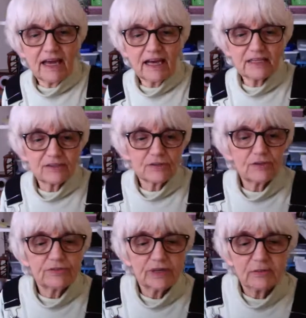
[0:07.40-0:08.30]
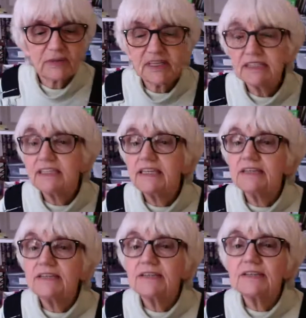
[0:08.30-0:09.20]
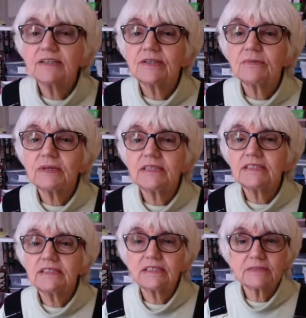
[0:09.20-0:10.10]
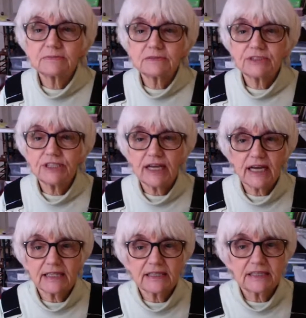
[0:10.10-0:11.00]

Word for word: I don't know if anybody's here. Nobody's in the chat.